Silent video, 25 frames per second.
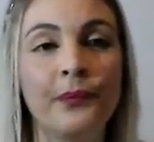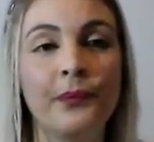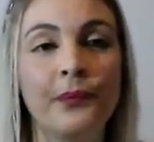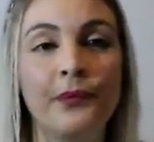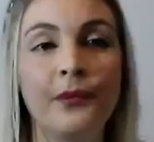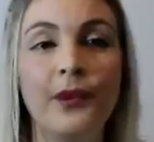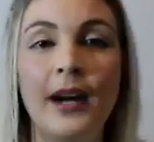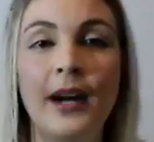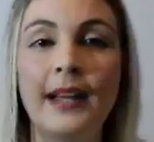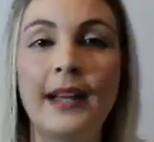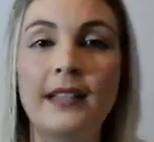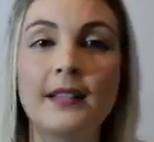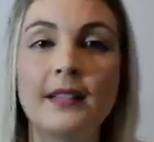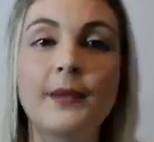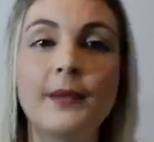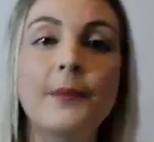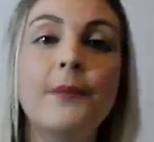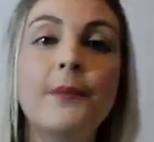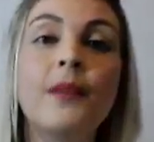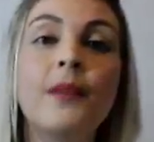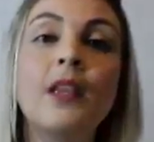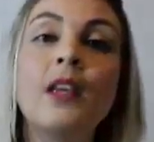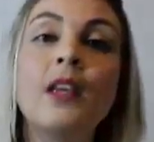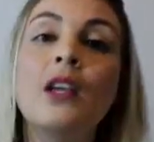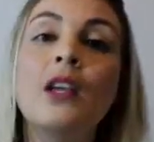Right.
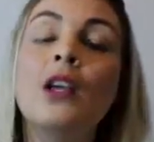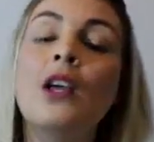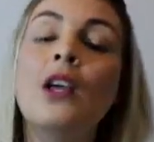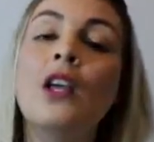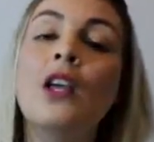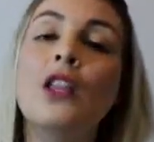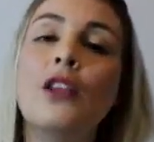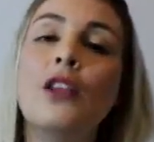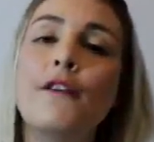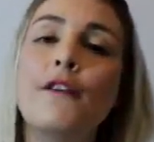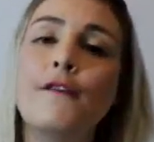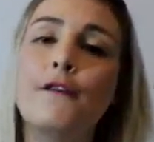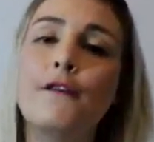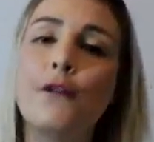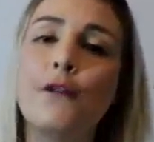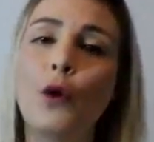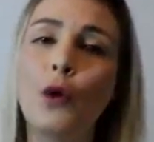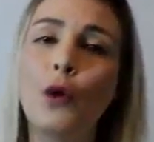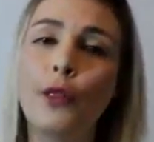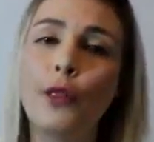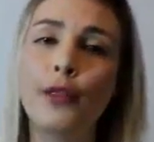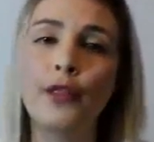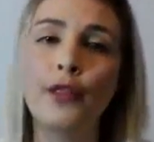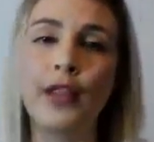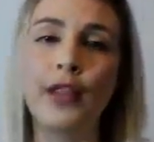The
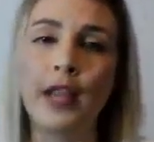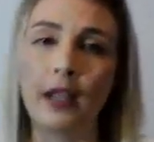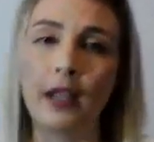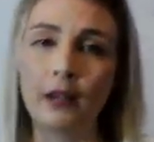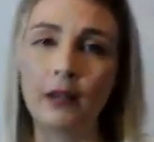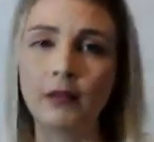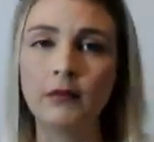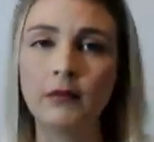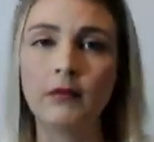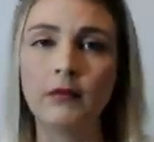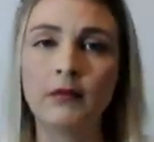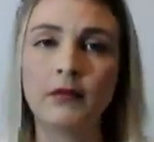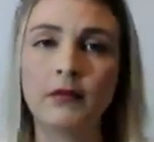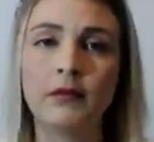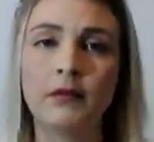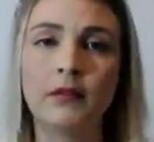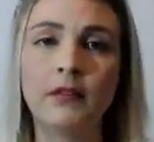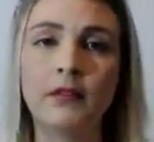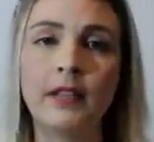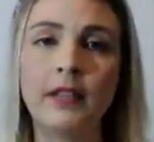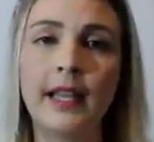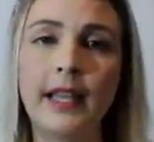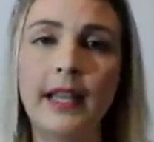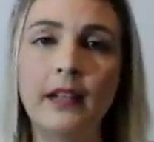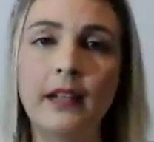fourth thing
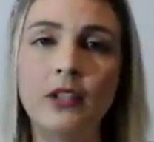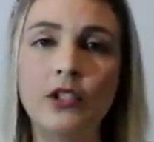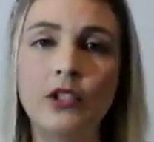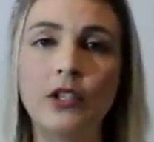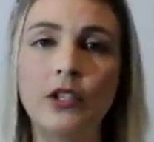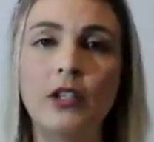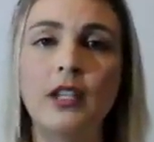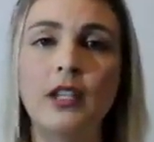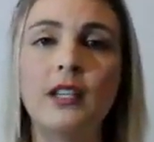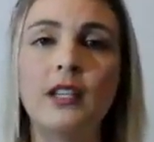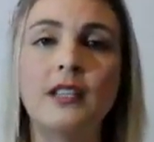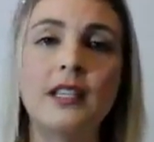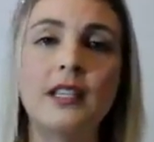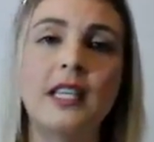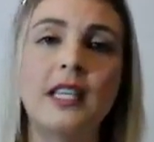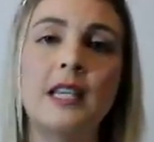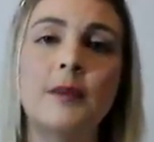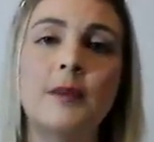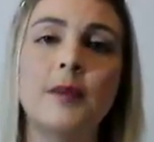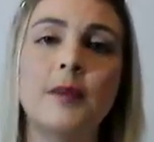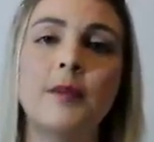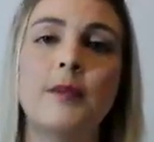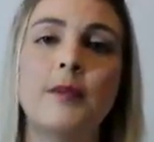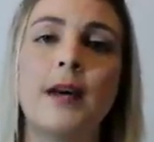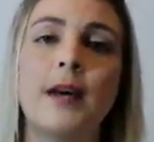that you need to
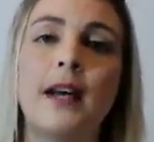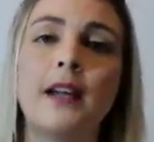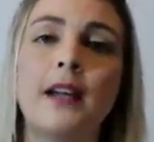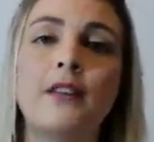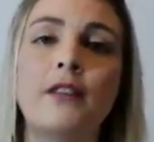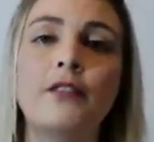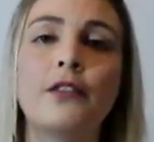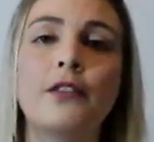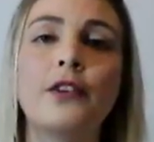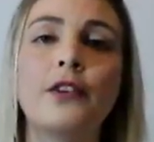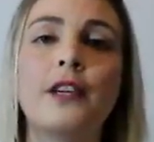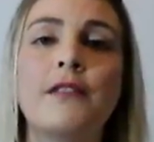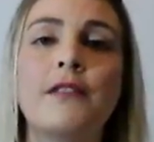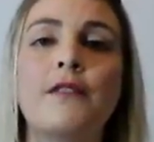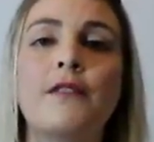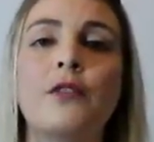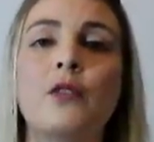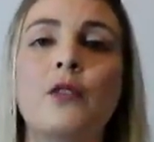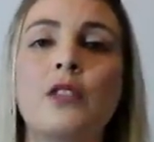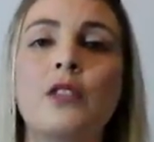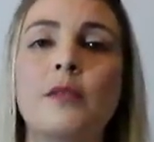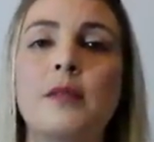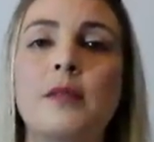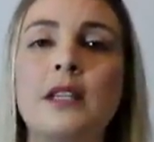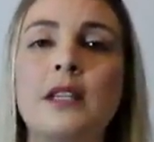keep in mind for
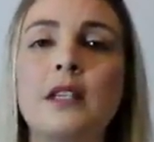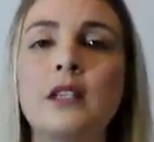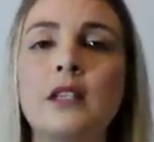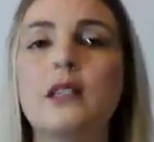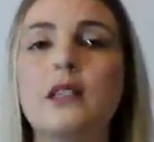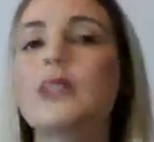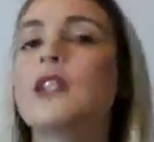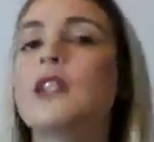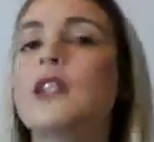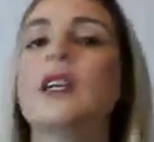reinforcement